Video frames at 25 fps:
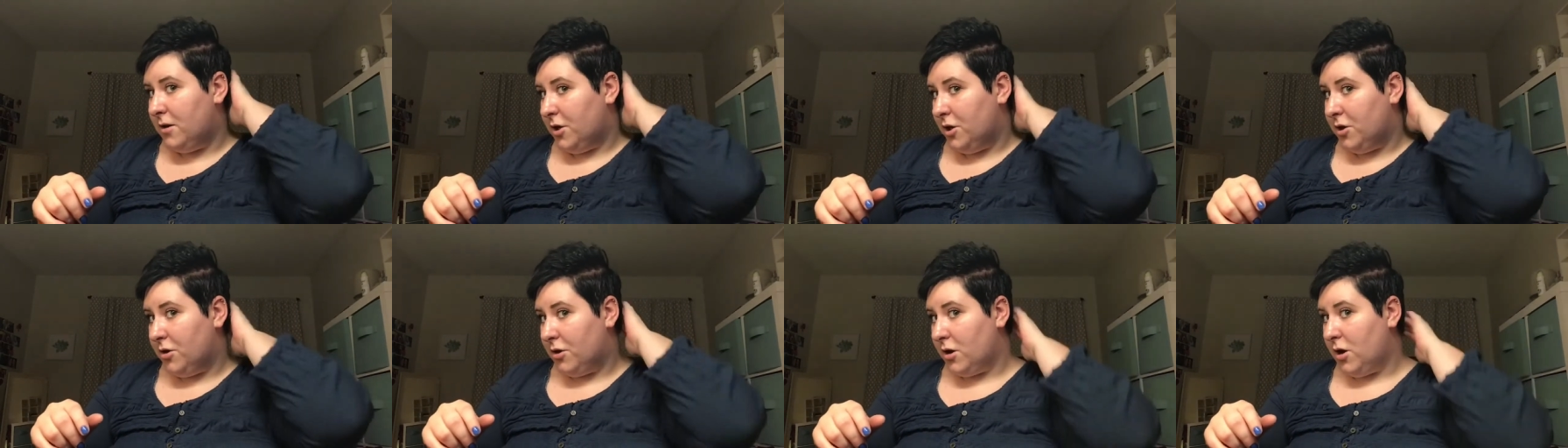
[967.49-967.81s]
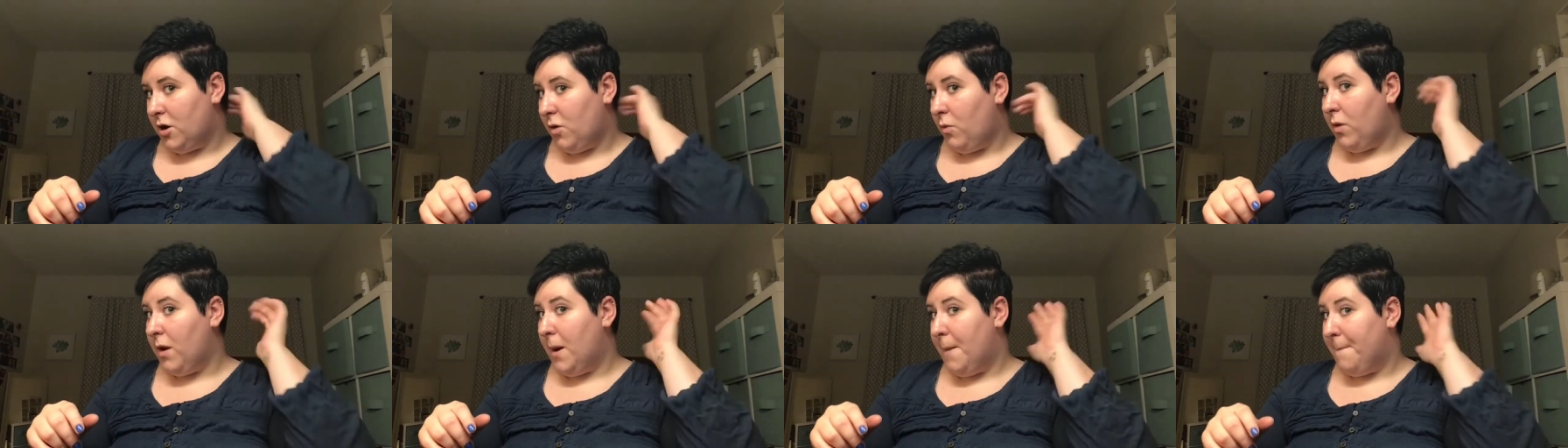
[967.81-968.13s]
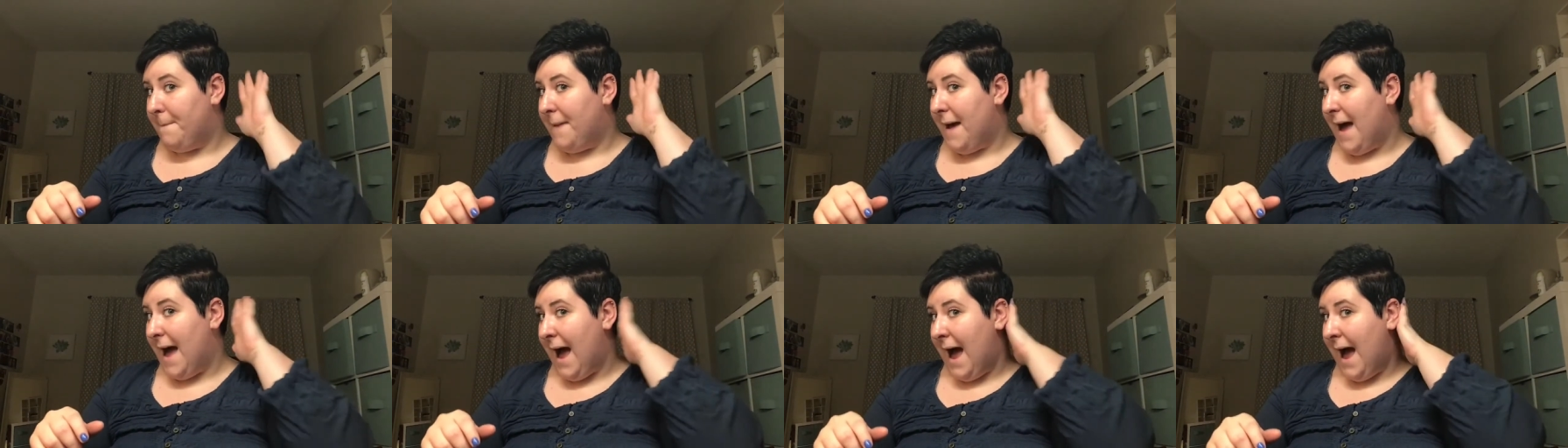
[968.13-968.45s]
you're going to want
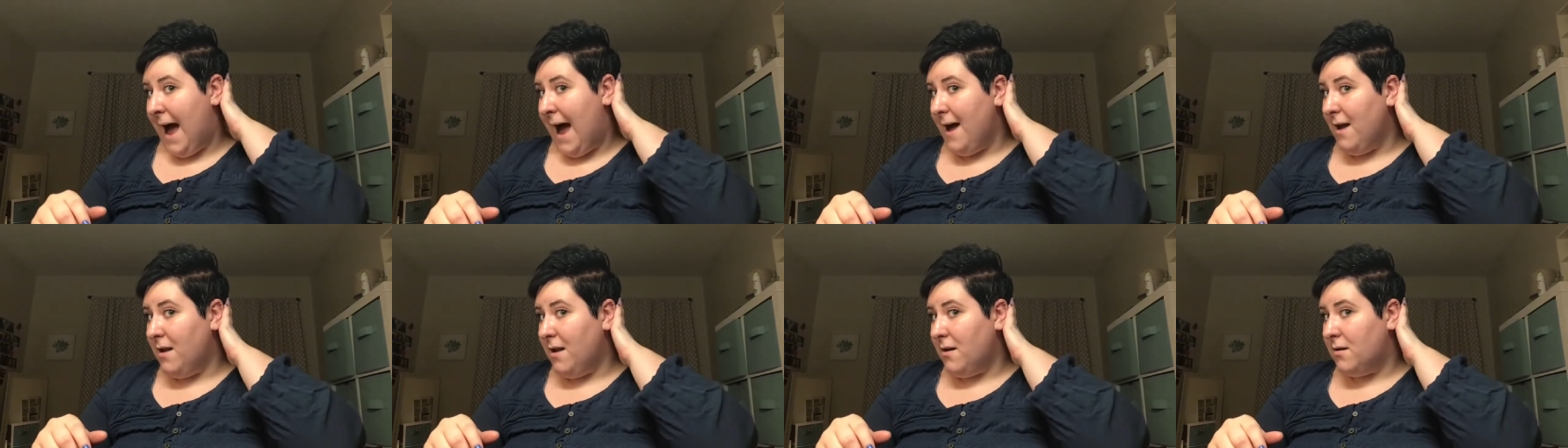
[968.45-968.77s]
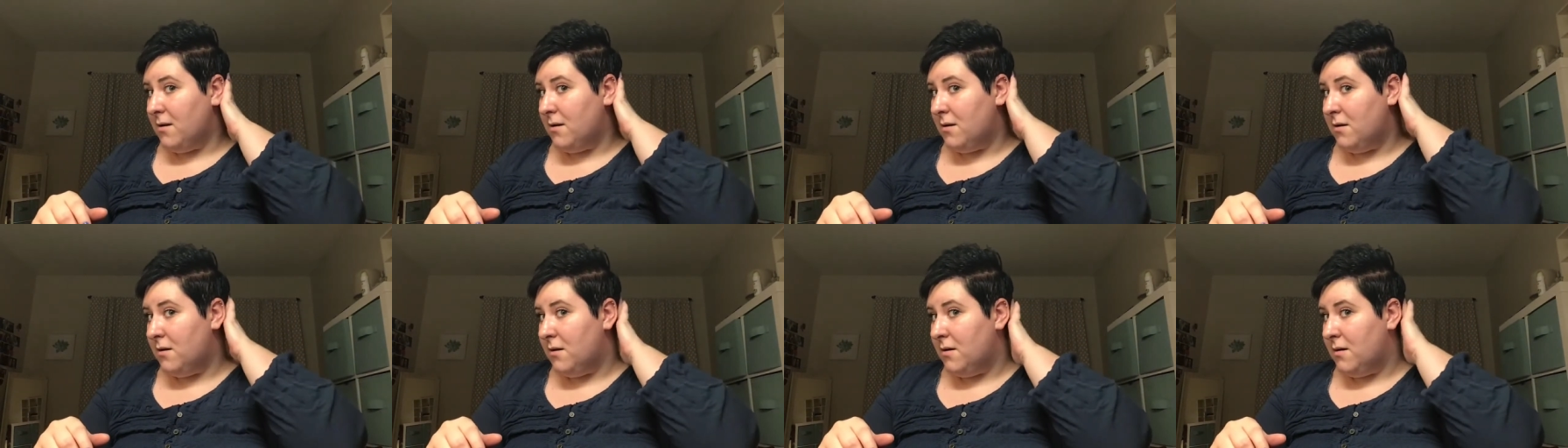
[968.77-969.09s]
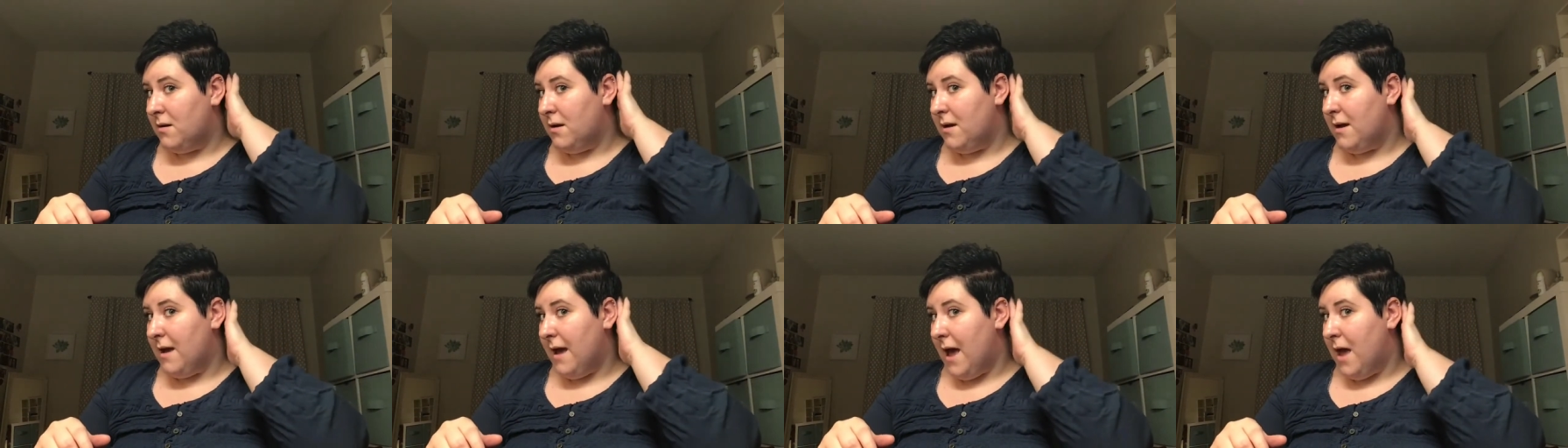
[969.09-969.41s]
to pat
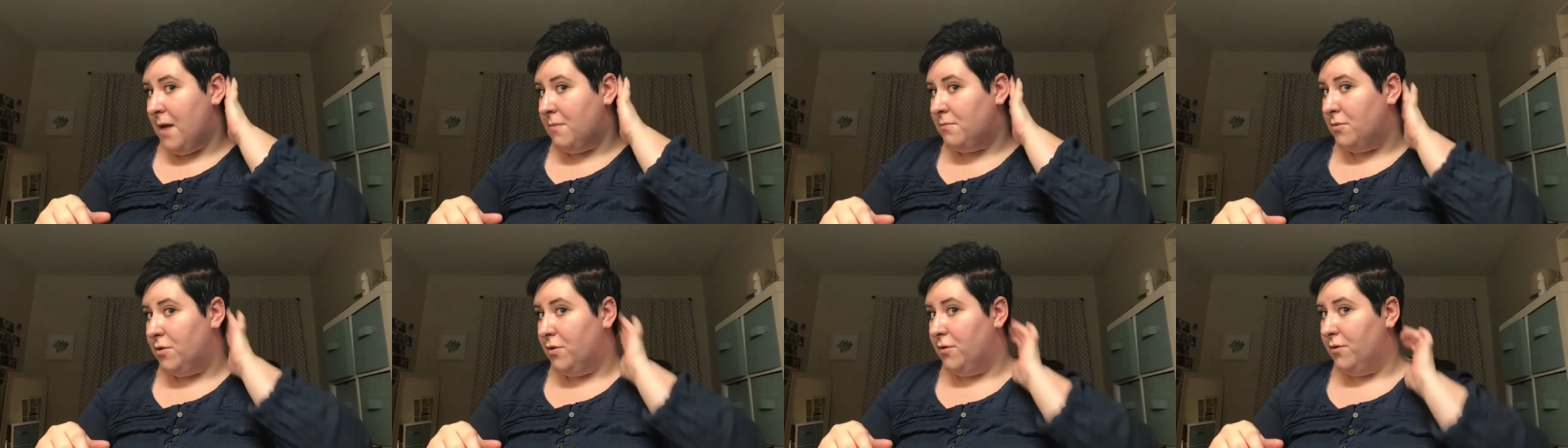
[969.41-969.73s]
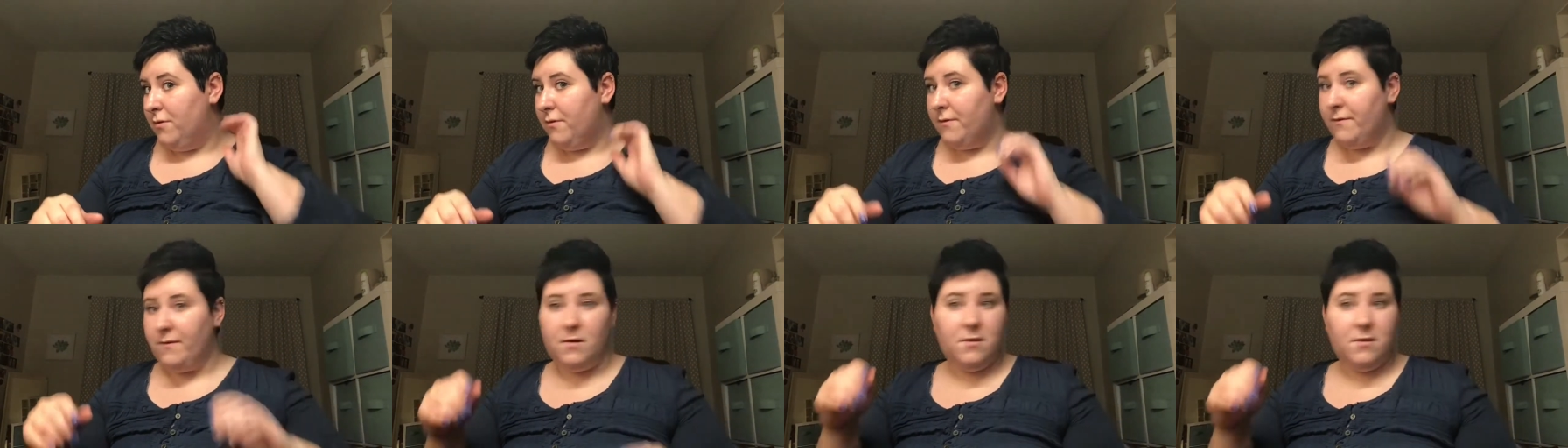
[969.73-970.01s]
and move.